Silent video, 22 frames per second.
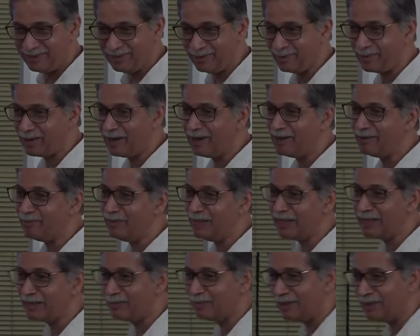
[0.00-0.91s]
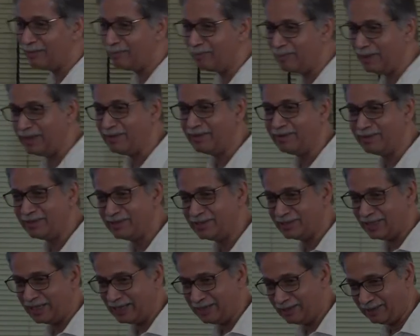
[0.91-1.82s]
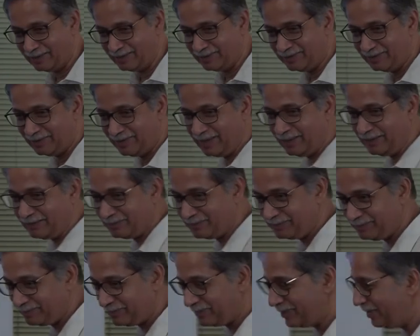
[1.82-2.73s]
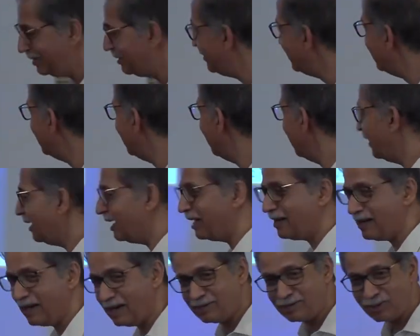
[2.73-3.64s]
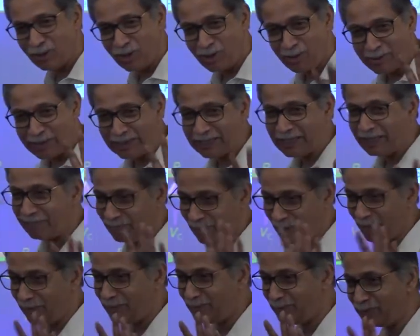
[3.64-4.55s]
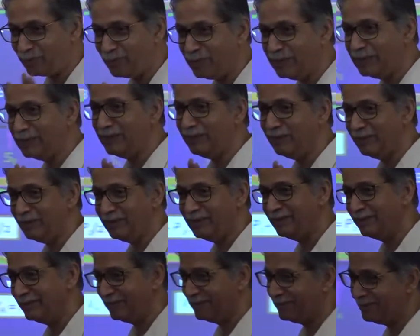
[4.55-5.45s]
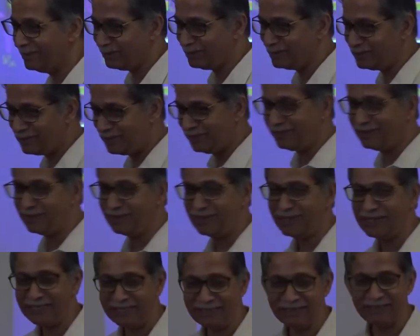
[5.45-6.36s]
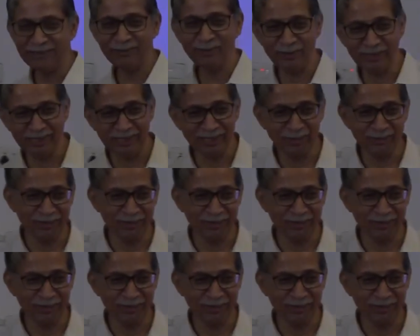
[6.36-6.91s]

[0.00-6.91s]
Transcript: you can't make one parent a child, right? And adults always have problems when they Children are easy to deal